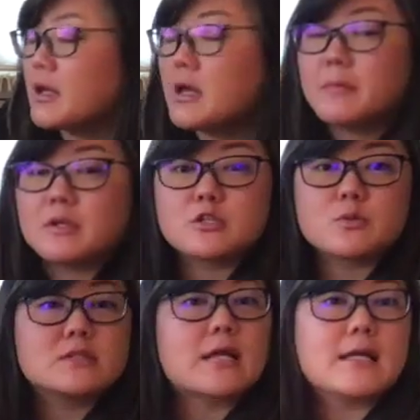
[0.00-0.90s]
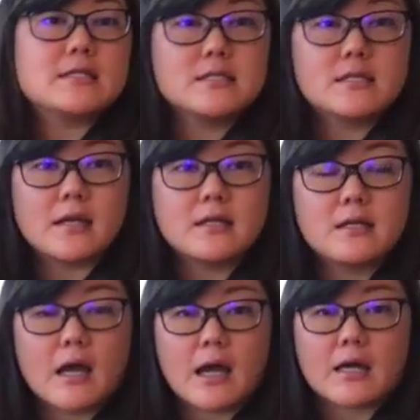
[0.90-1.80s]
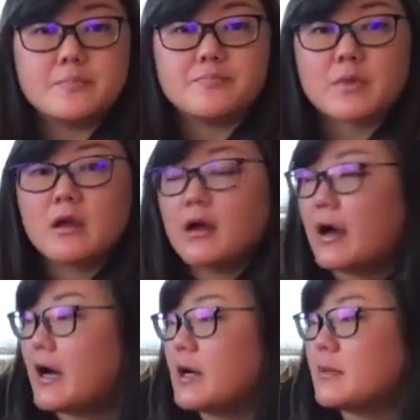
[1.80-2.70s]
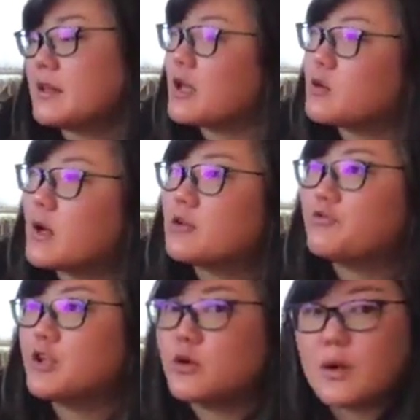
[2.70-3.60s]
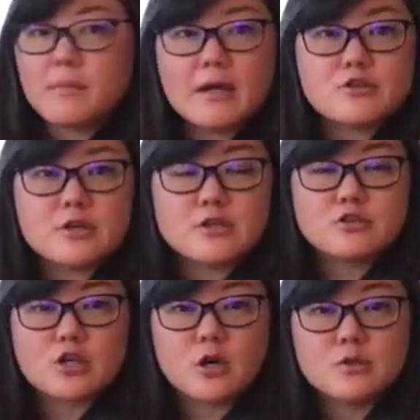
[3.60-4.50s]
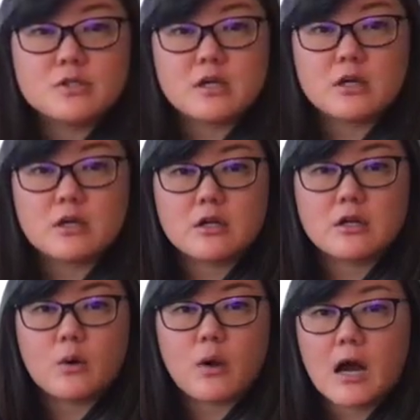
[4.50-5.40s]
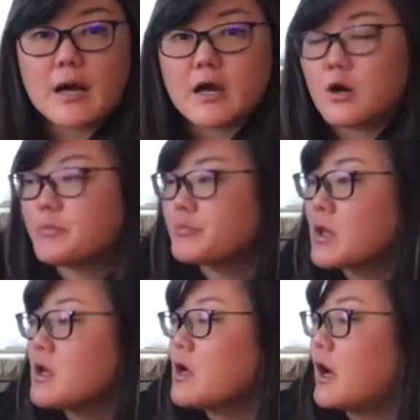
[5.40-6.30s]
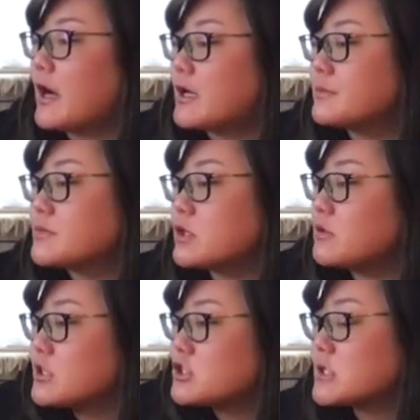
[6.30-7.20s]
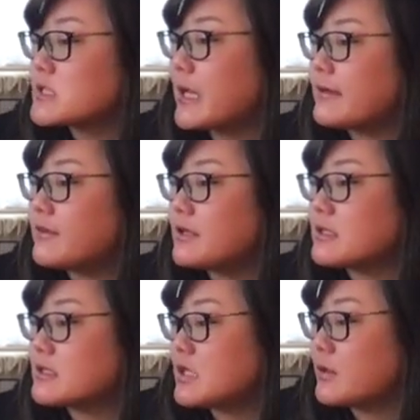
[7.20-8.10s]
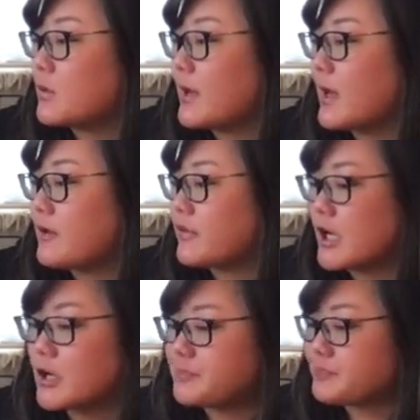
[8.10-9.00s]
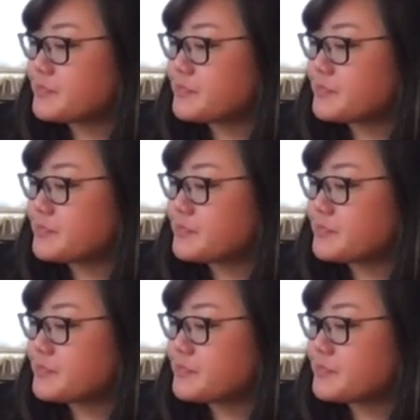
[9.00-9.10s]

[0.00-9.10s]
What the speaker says: But this was $19.99. And they had quite a few at my Trader Joe's here in Ohio. So let's just dive in and see what we have here.